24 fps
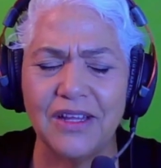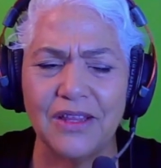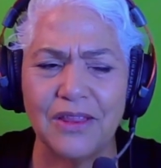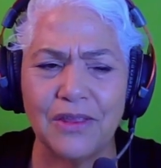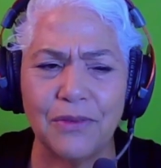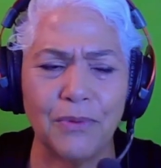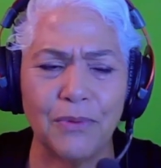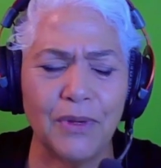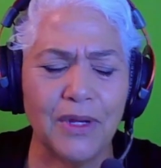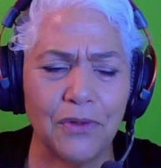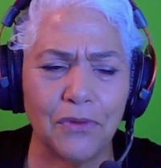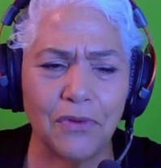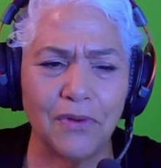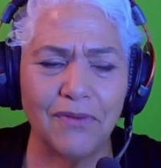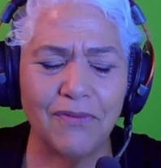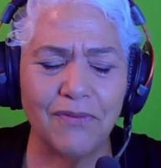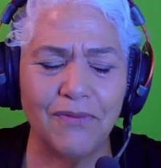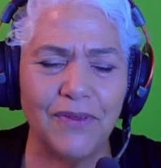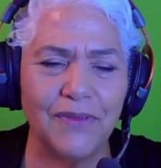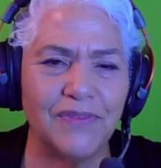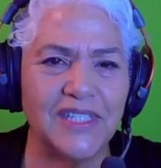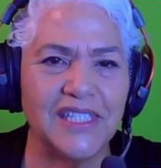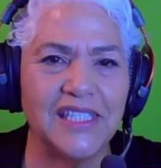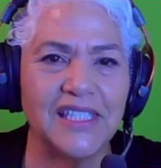
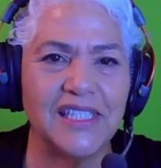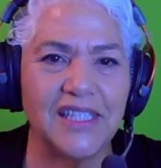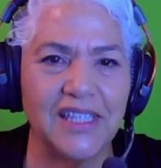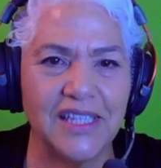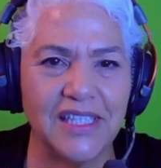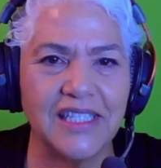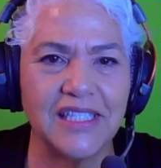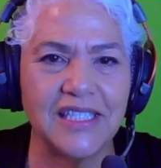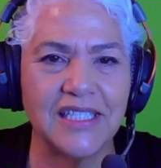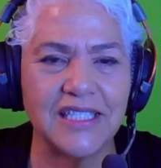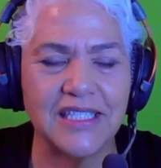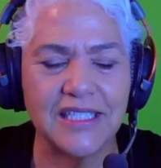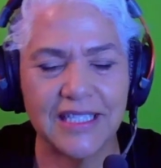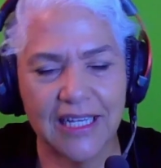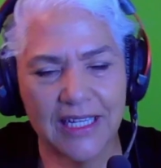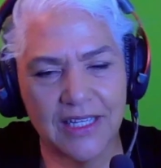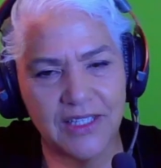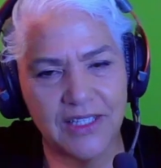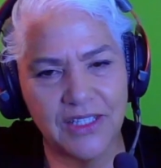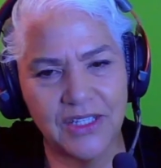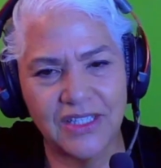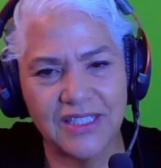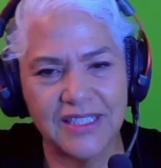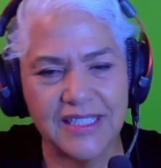350 lists. So you
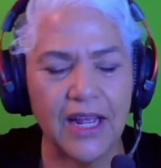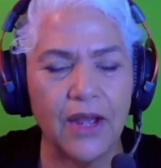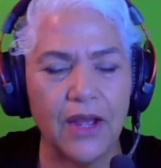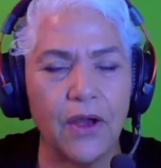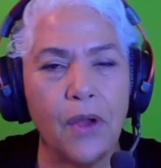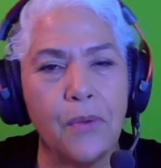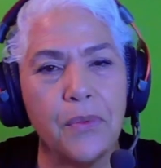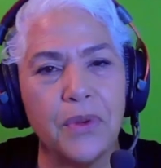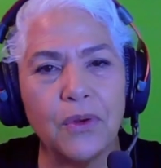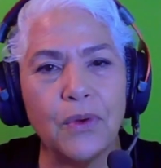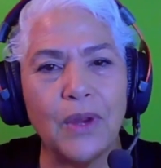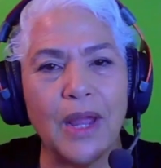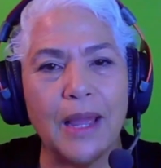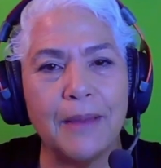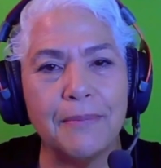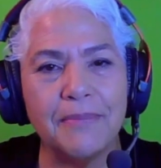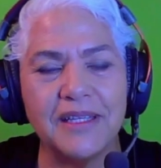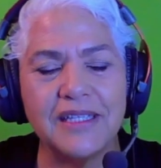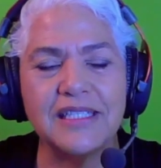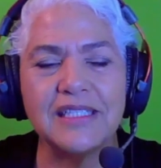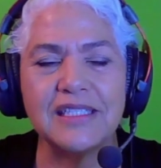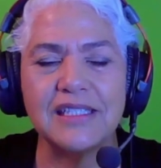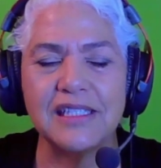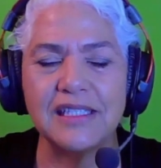can say, oh, I want to grab
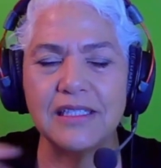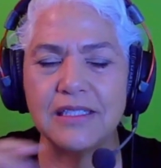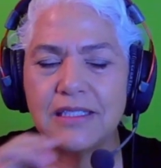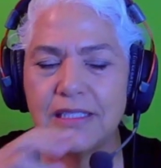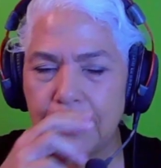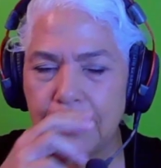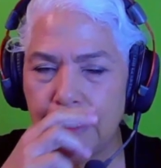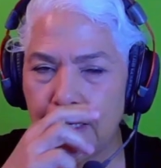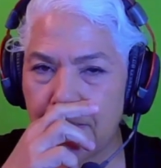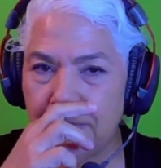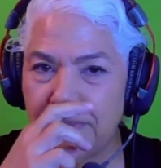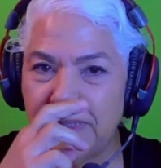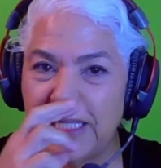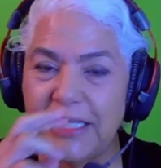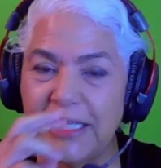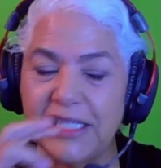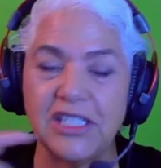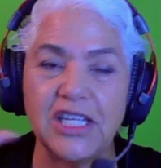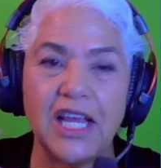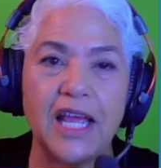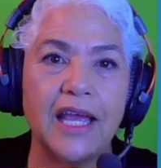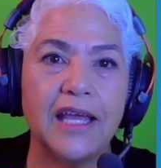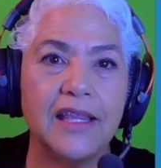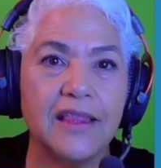this list to help teach.
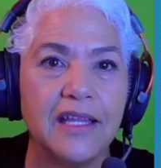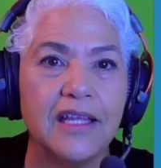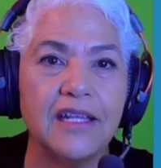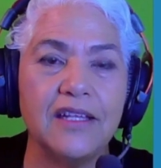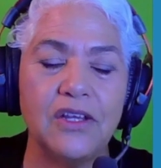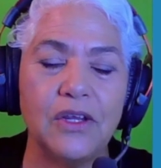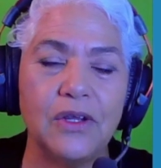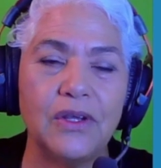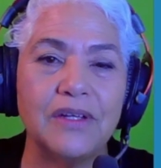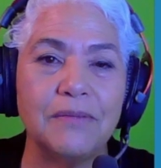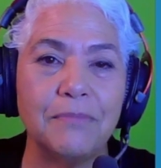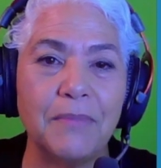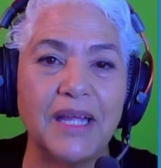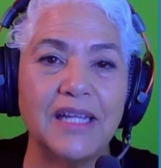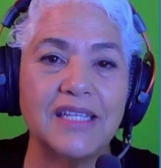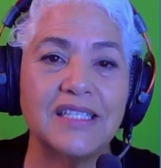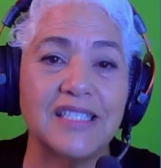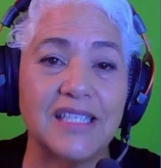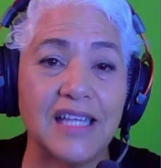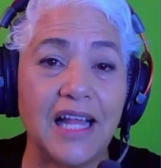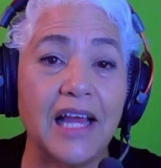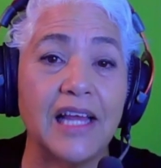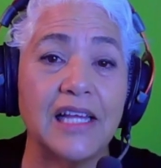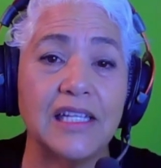And then you can make
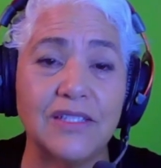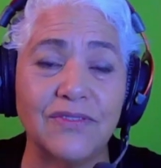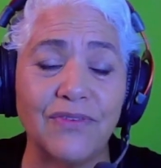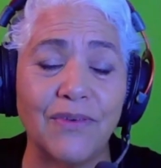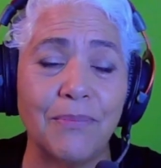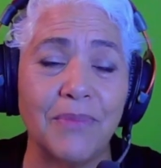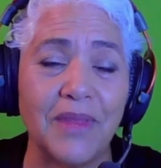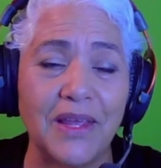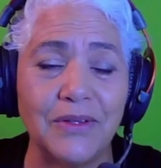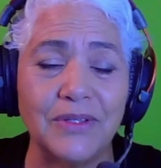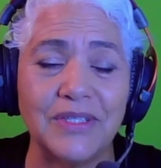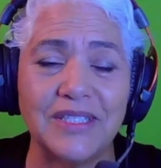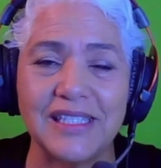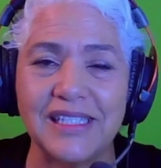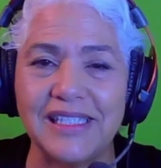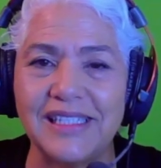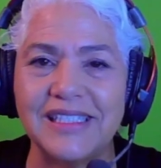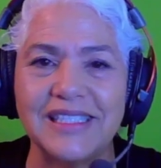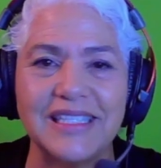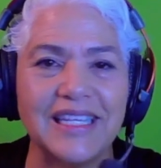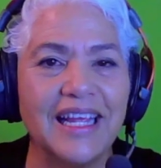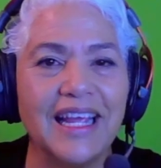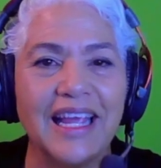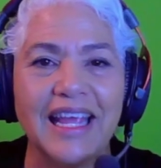slides from those
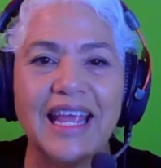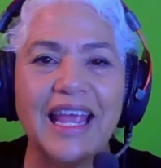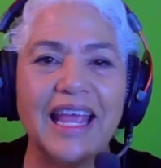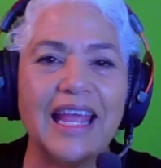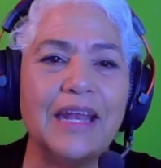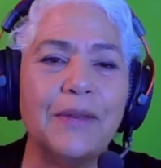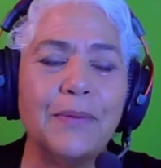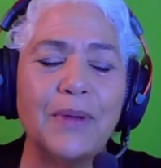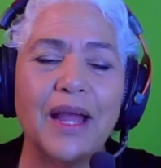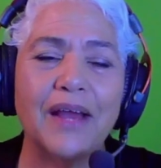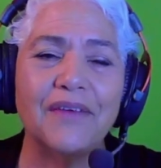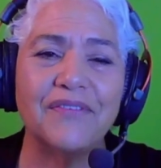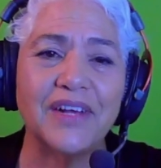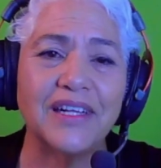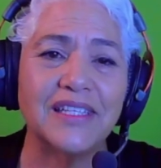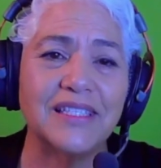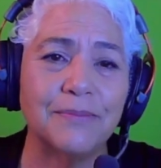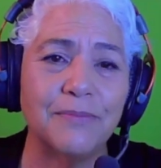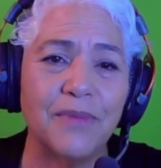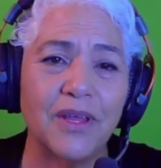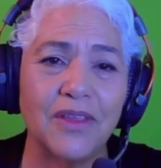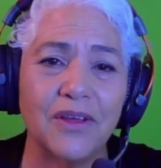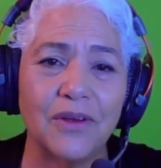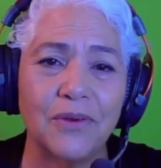lists. Anyway, I've got
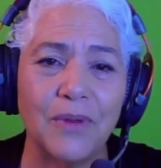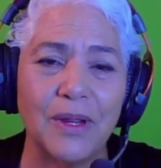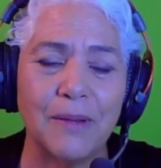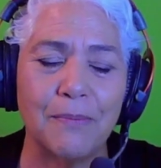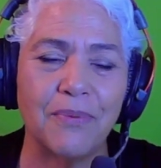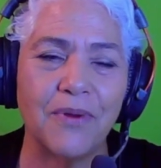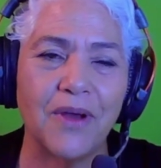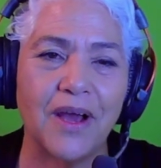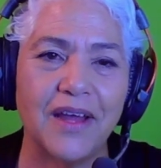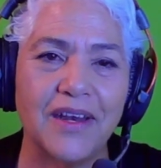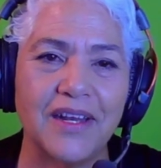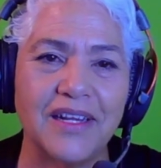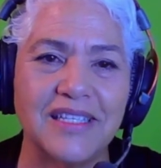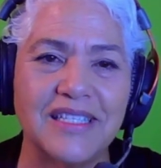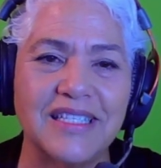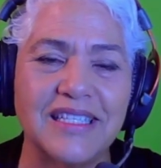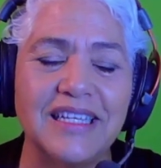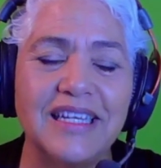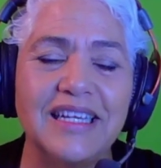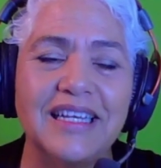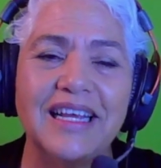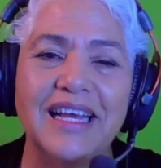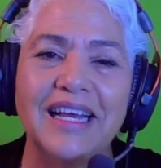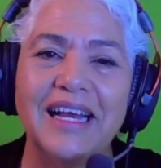some other great products.
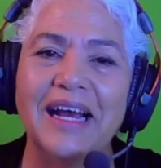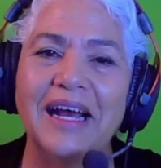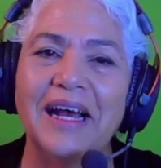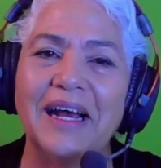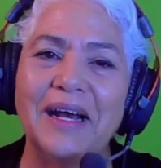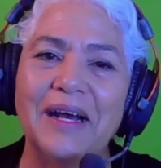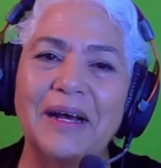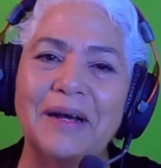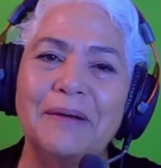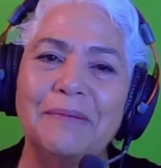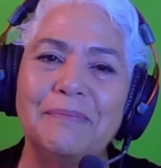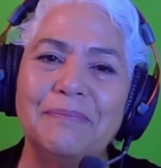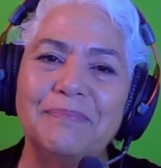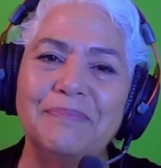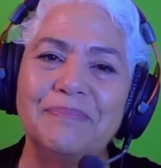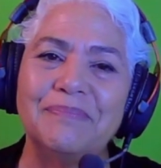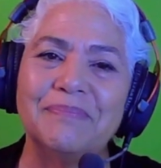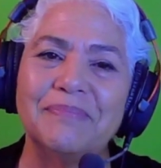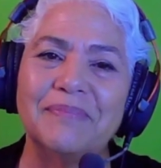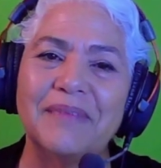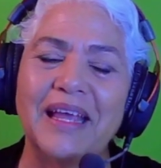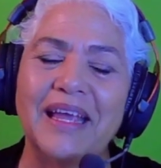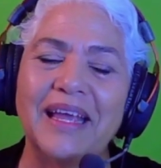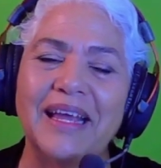Um,
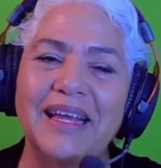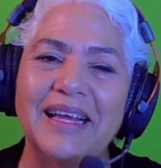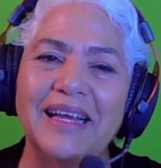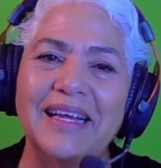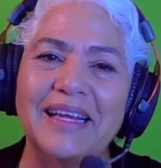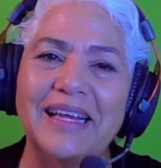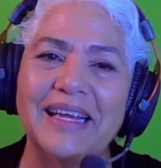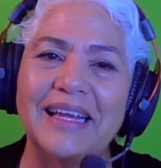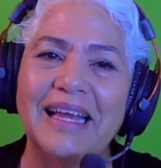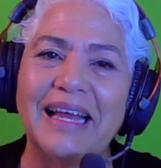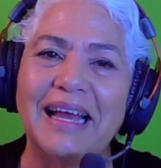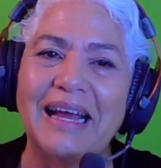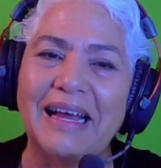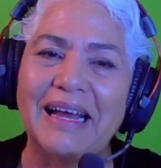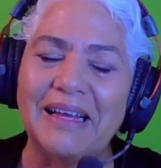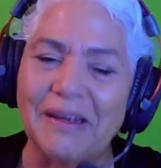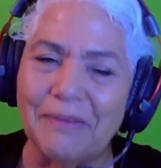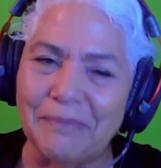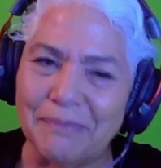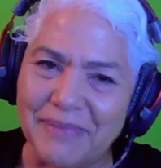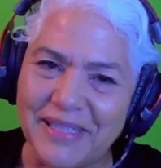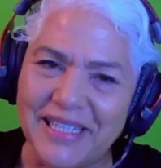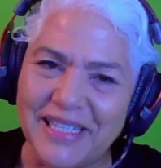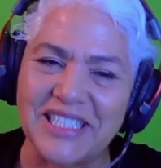
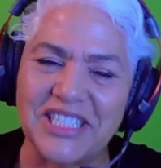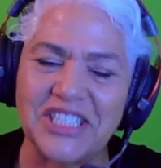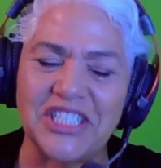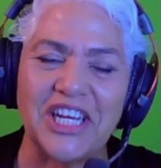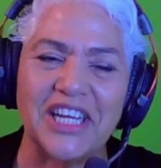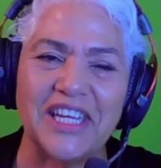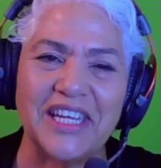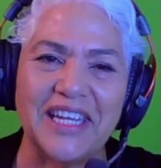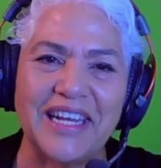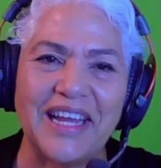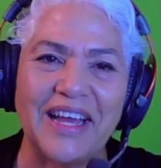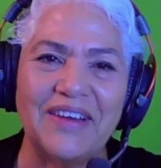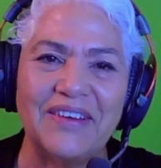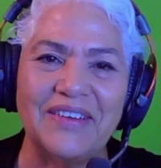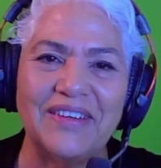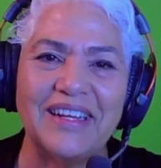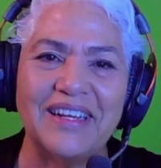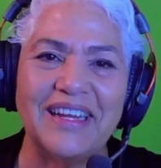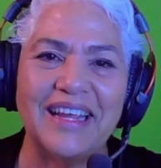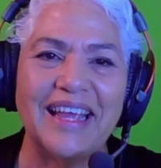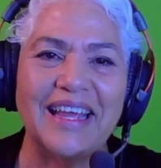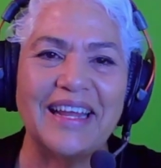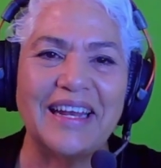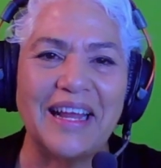Please check it out,
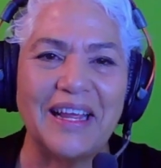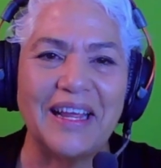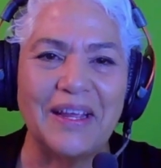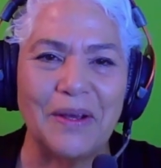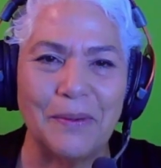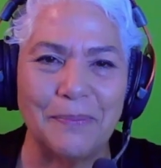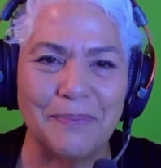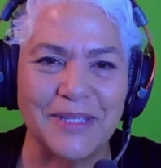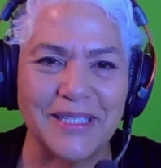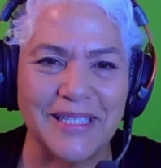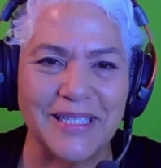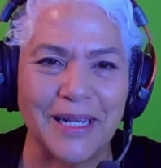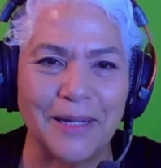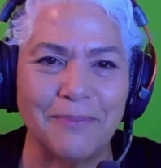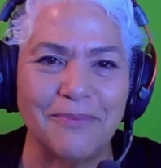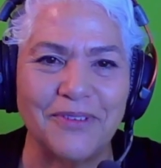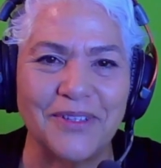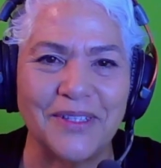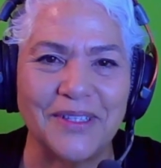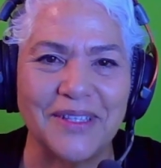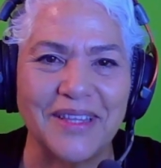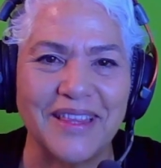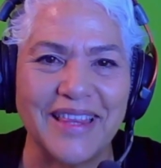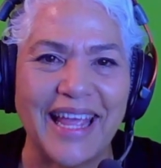and I hope it's
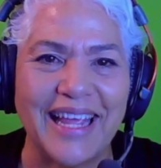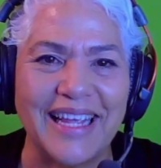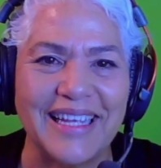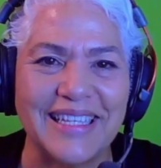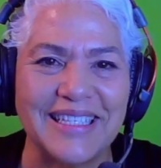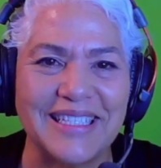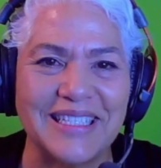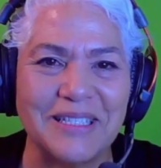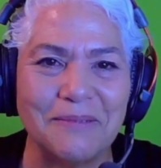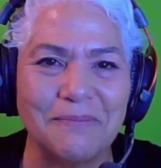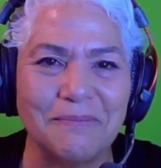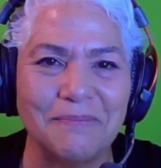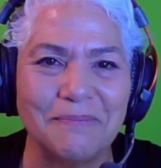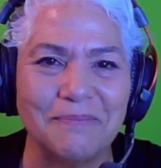helpful. Thanks.